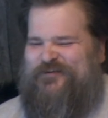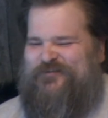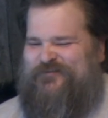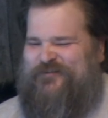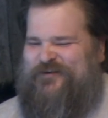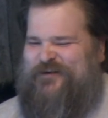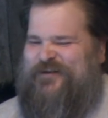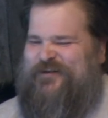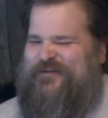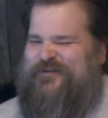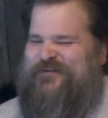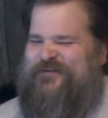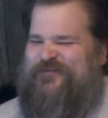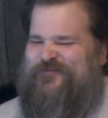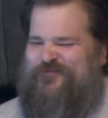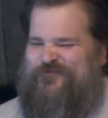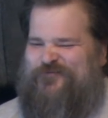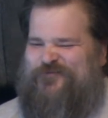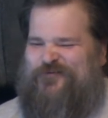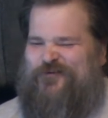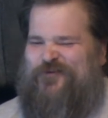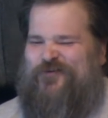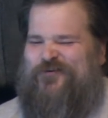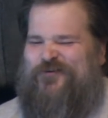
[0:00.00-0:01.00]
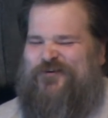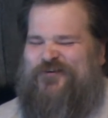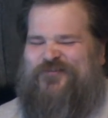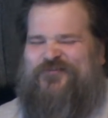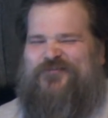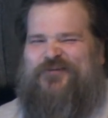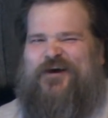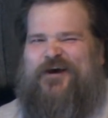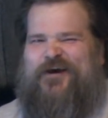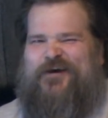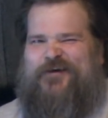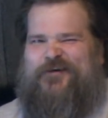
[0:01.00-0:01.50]
Well, of
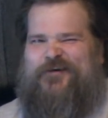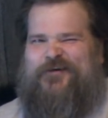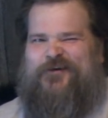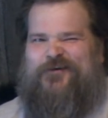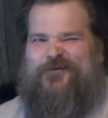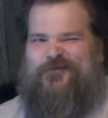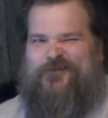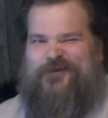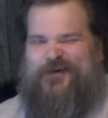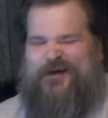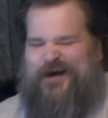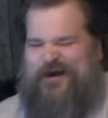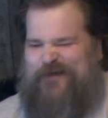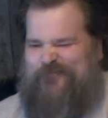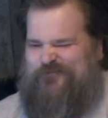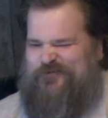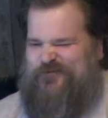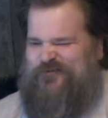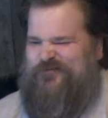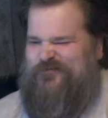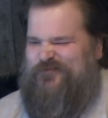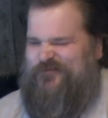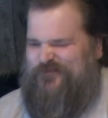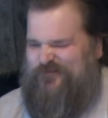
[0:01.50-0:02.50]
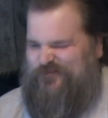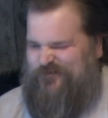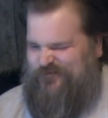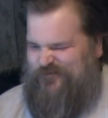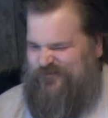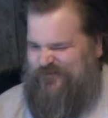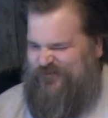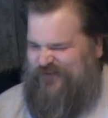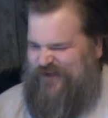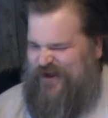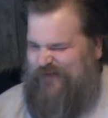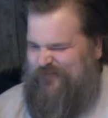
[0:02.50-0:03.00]
course I know what happened to
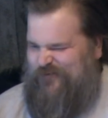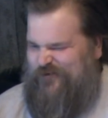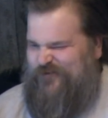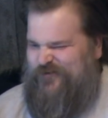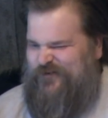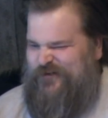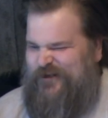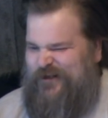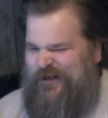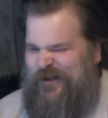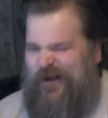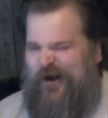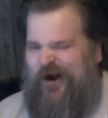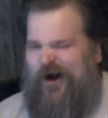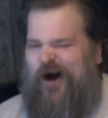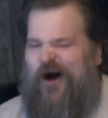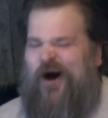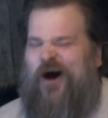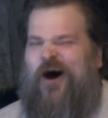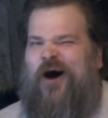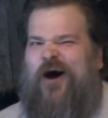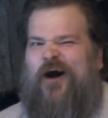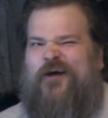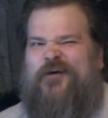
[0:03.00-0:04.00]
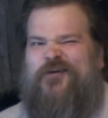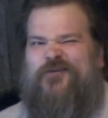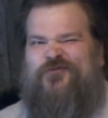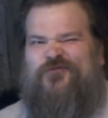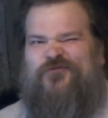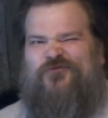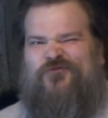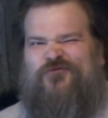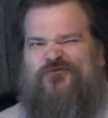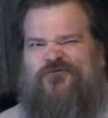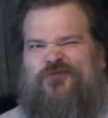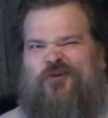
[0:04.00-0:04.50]
Thor's hammer. I
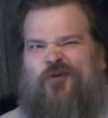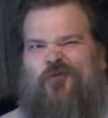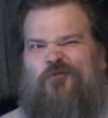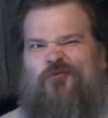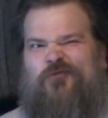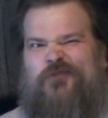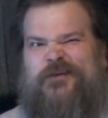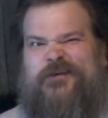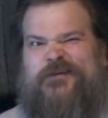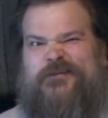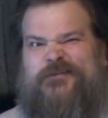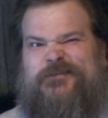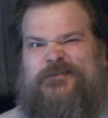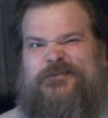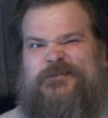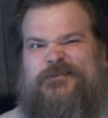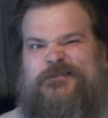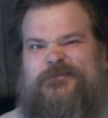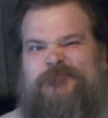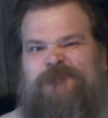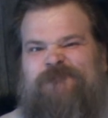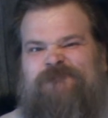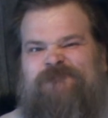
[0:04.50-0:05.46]
stole it